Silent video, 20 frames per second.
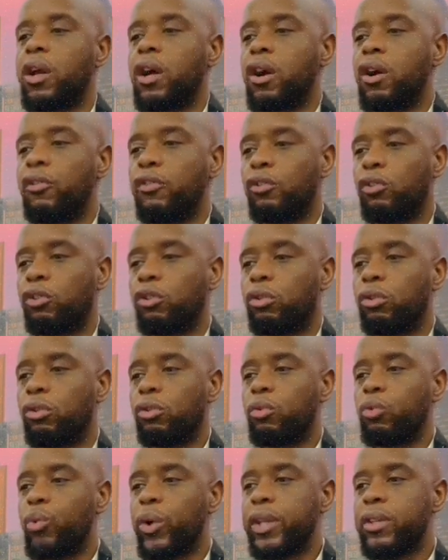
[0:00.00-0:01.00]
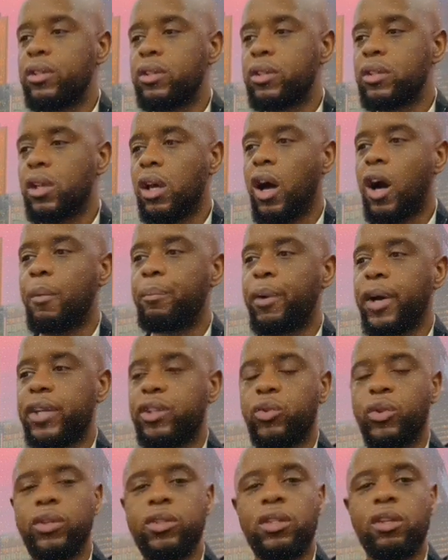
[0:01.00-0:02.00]
for wind up by
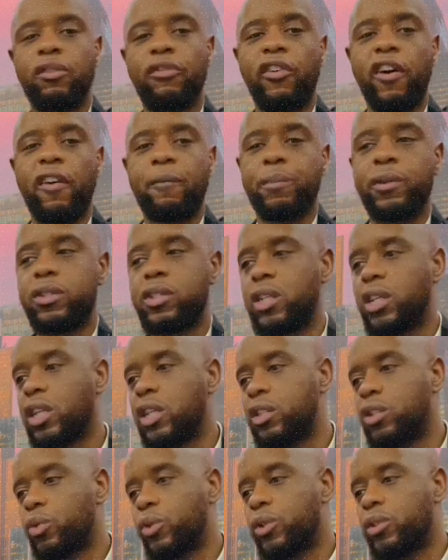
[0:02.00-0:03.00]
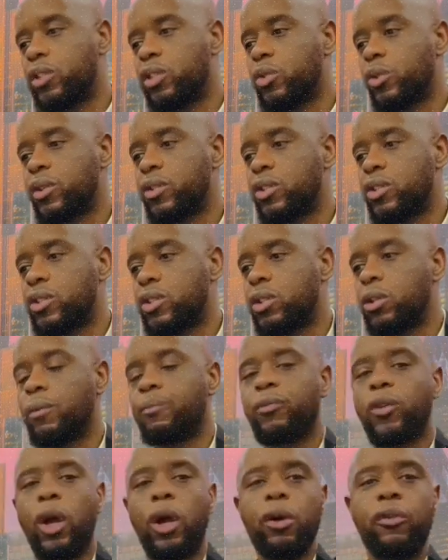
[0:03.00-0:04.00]
25% in 2022.
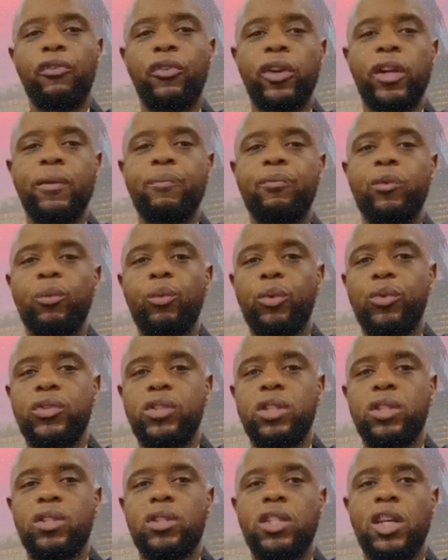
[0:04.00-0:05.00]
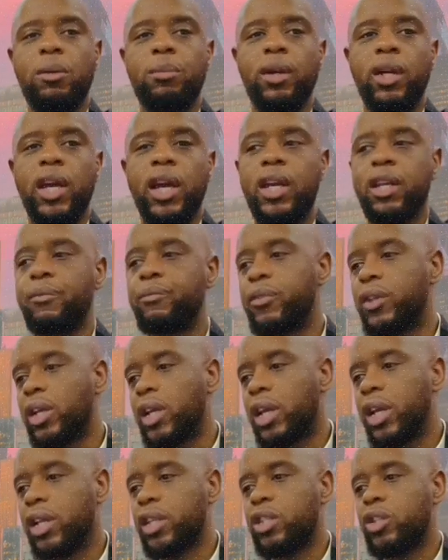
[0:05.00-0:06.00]
Hopefully we'll see the same again
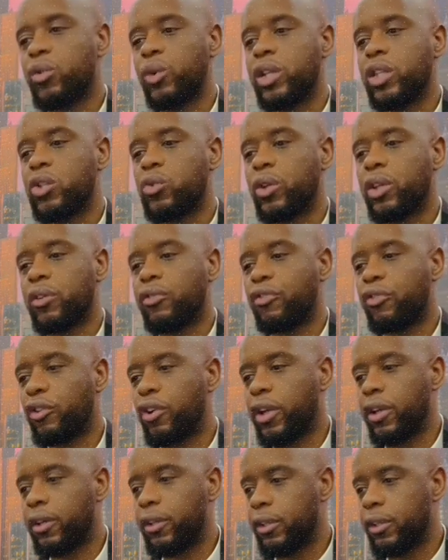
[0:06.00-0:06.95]
in 2023.